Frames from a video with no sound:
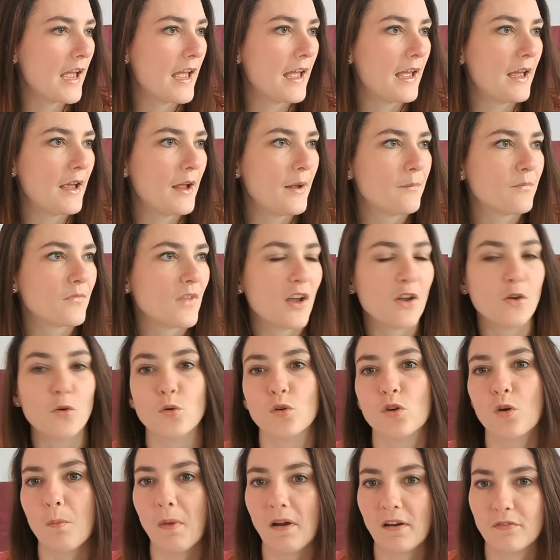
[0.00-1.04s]
I
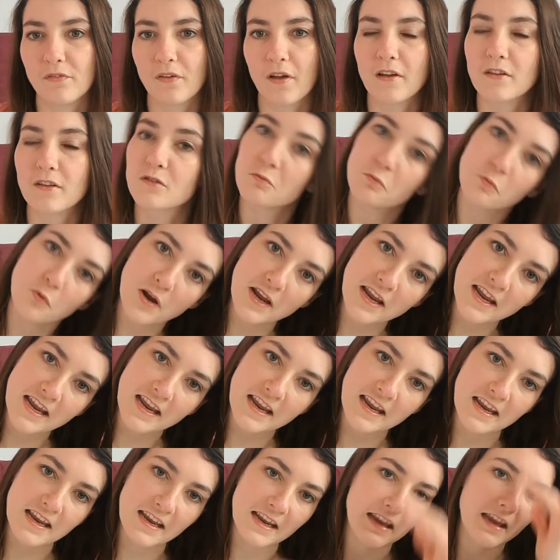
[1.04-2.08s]
ordered my first
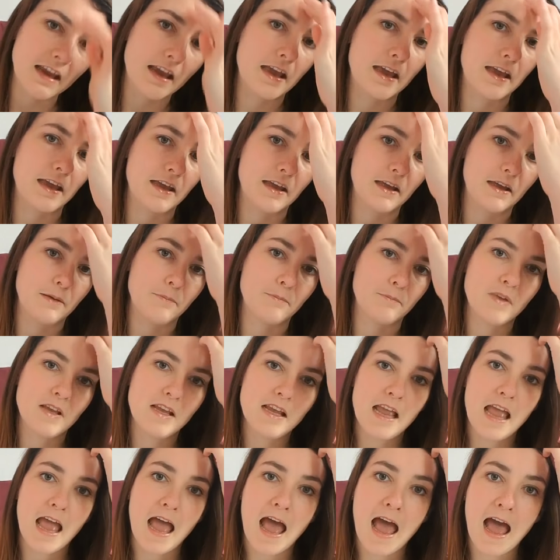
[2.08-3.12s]
wig, and
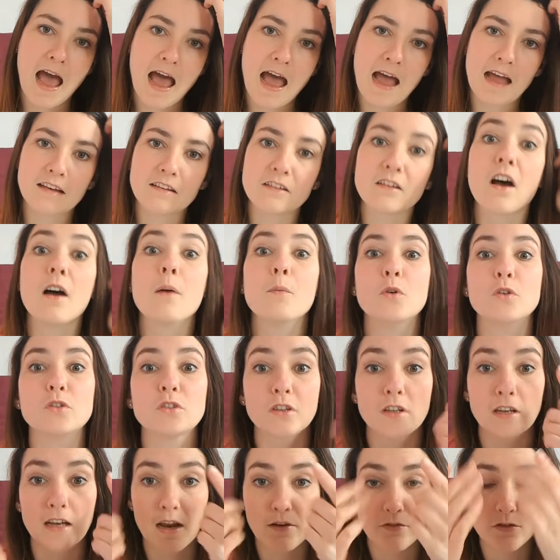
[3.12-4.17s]
I'm also
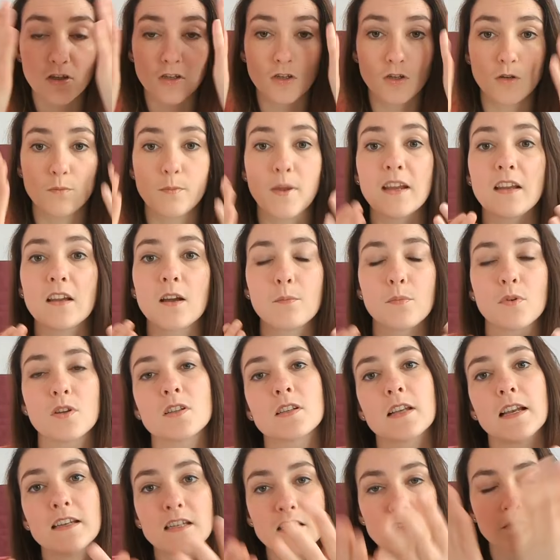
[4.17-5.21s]
going to have to do makeup
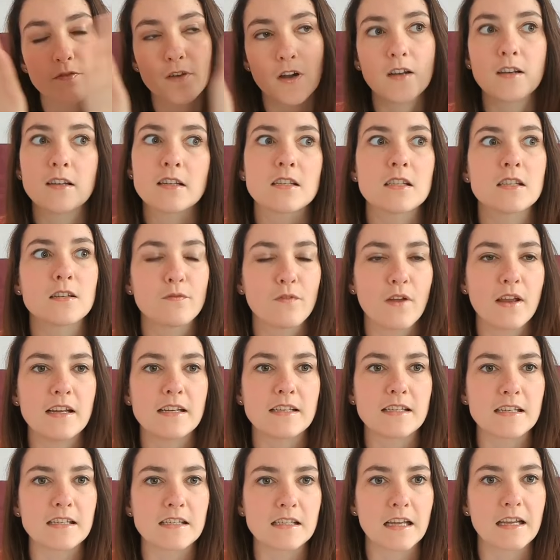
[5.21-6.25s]
because Lady Sylvanas's
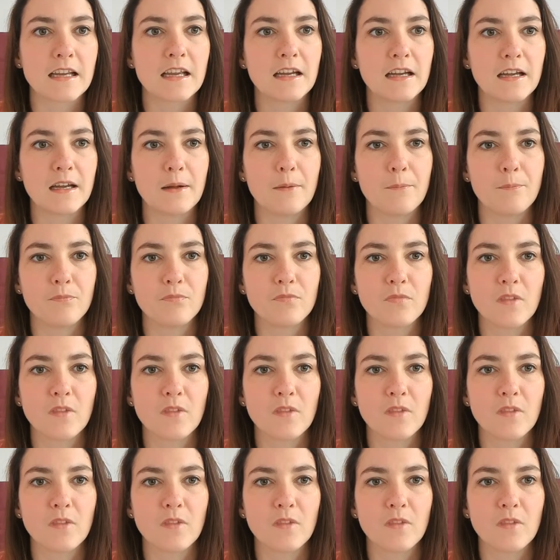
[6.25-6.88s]
face is like a